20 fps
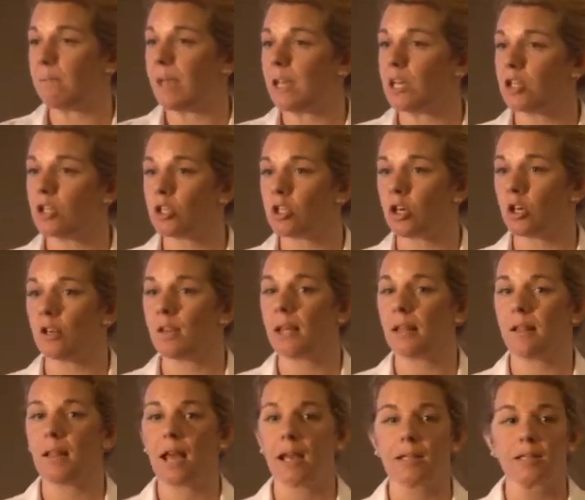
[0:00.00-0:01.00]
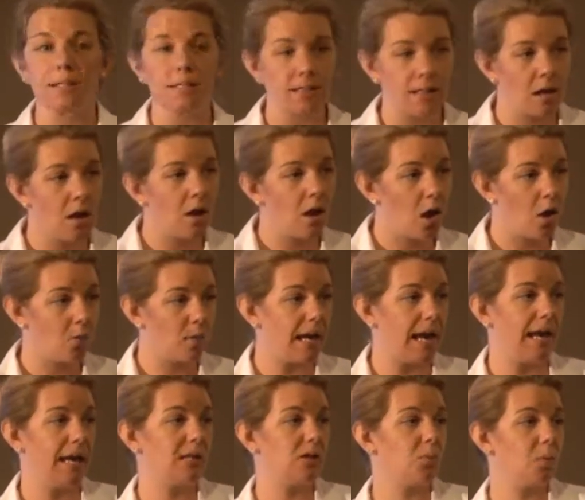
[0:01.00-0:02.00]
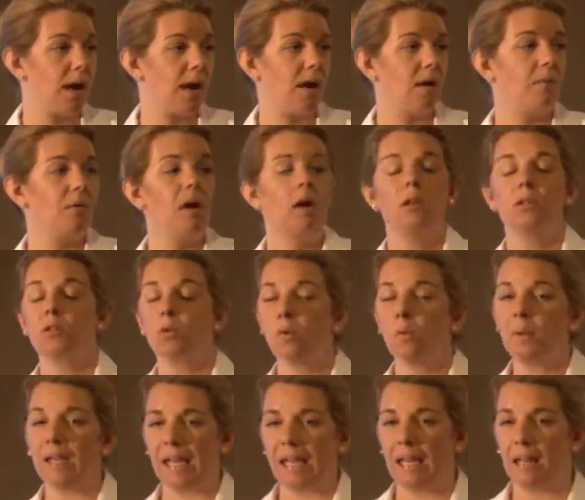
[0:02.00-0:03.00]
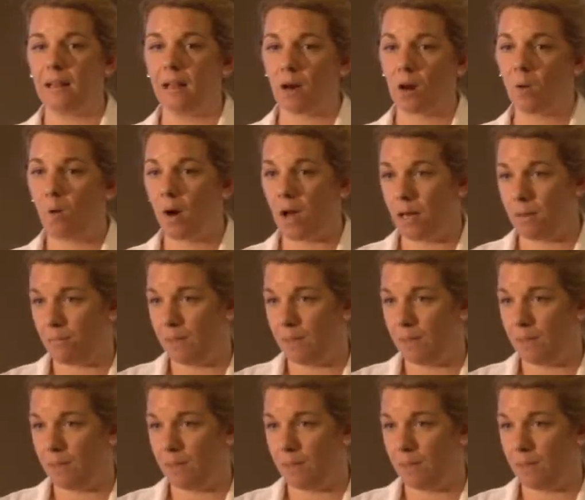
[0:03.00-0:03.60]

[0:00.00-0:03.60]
making sure that that's okay as well. So we'll be in there quite a